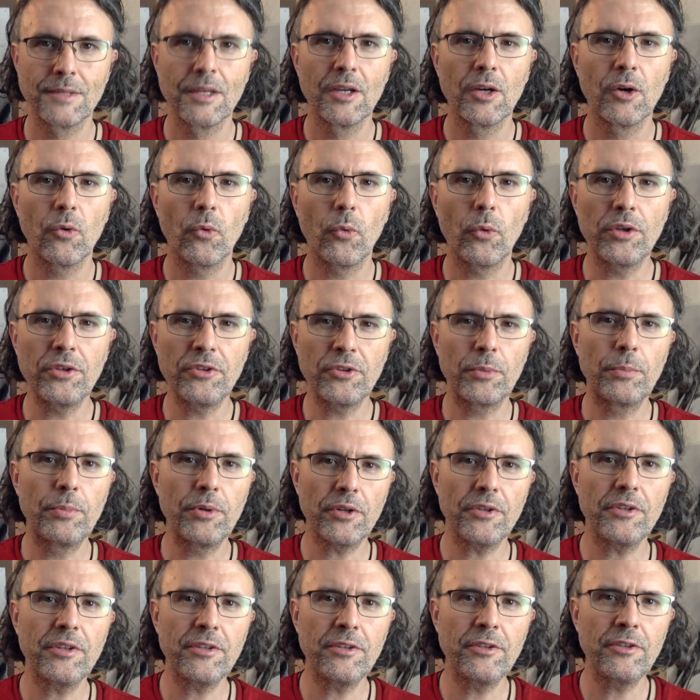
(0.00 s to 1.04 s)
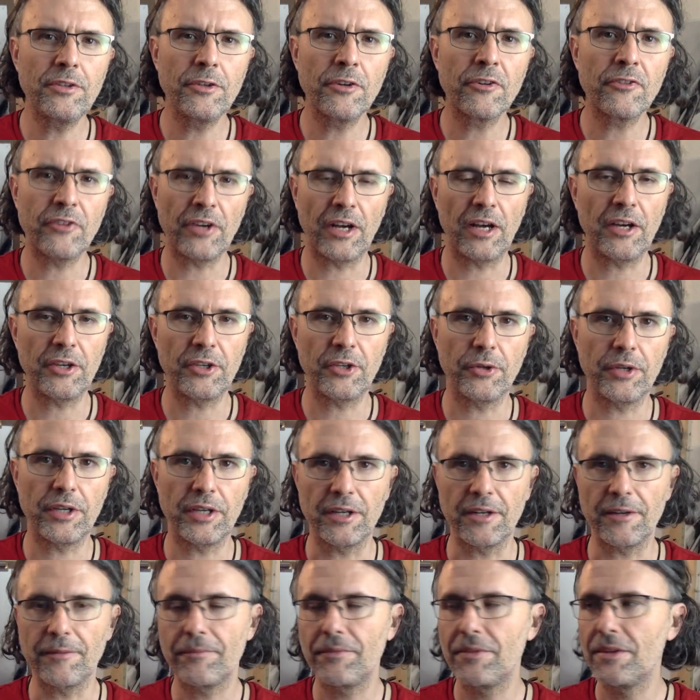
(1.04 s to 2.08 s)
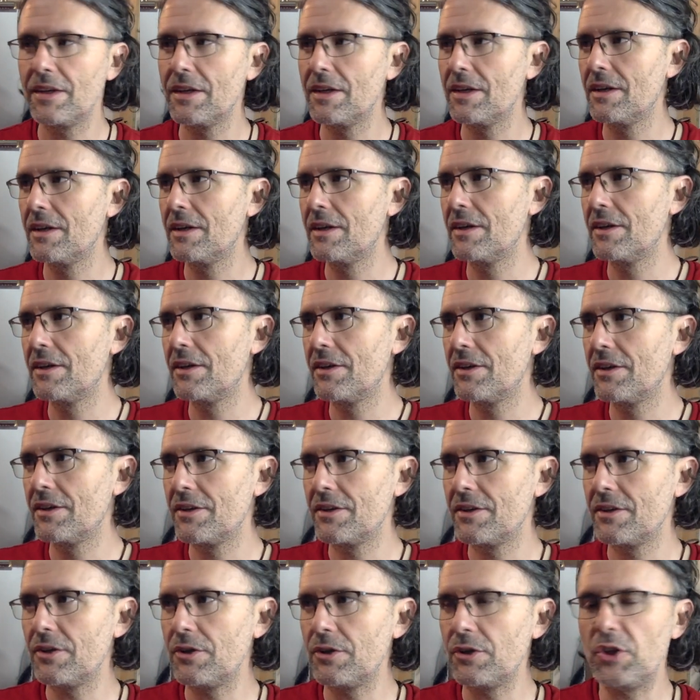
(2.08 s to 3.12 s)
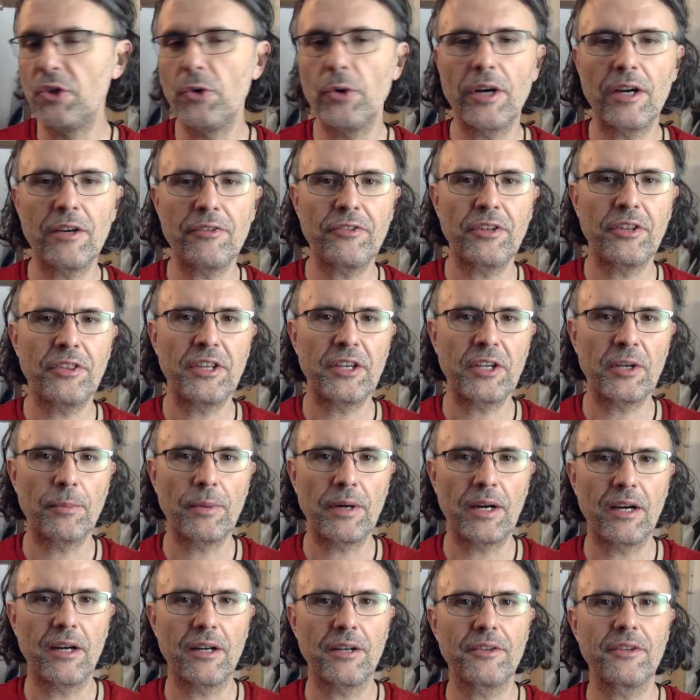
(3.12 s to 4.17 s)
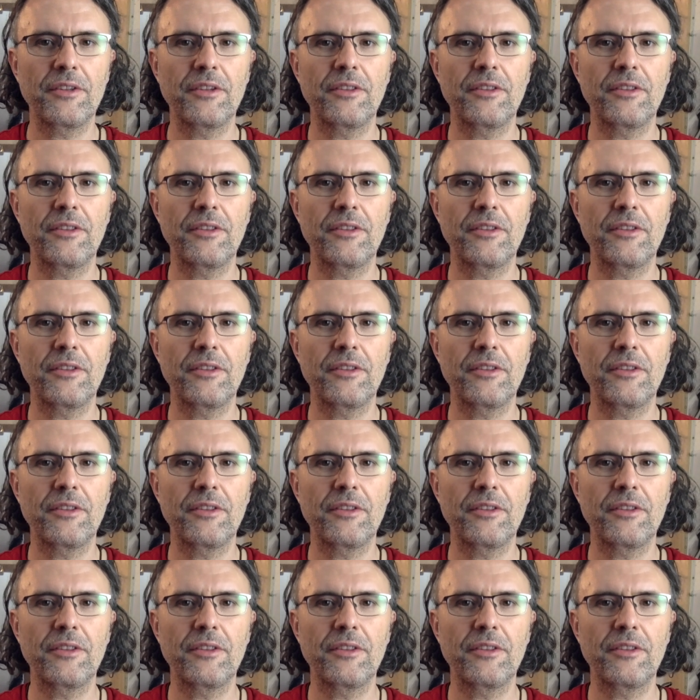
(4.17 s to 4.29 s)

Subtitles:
When you're building your value here, you have to think about